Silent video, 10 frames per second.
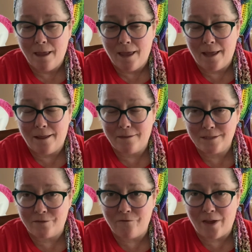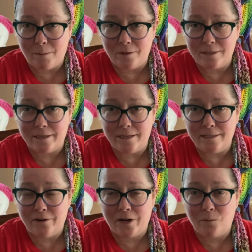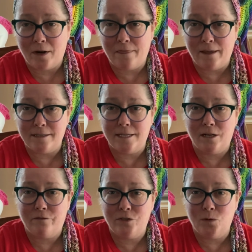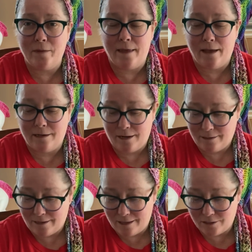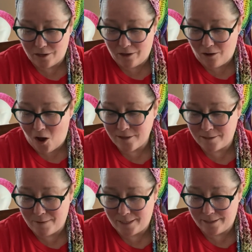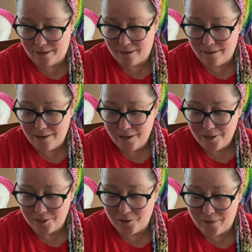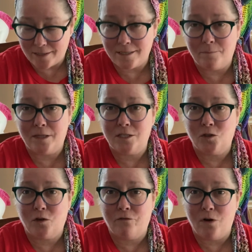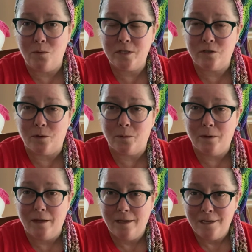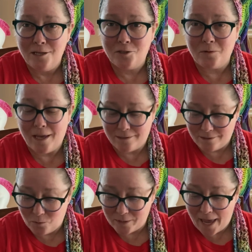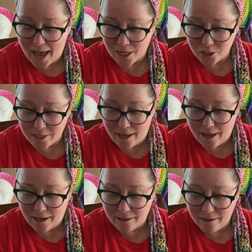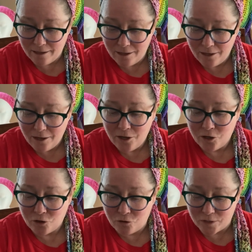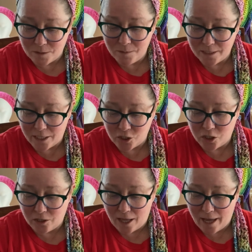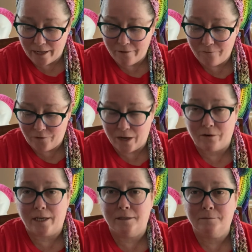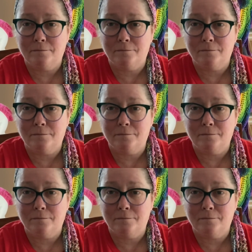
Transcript: And I think that's a fabulous idea, and I want to thank Dana for doing that. That's an awesome idea. So that's something to look forward to. So yes, so it's hashtag Christmas in July Fairy.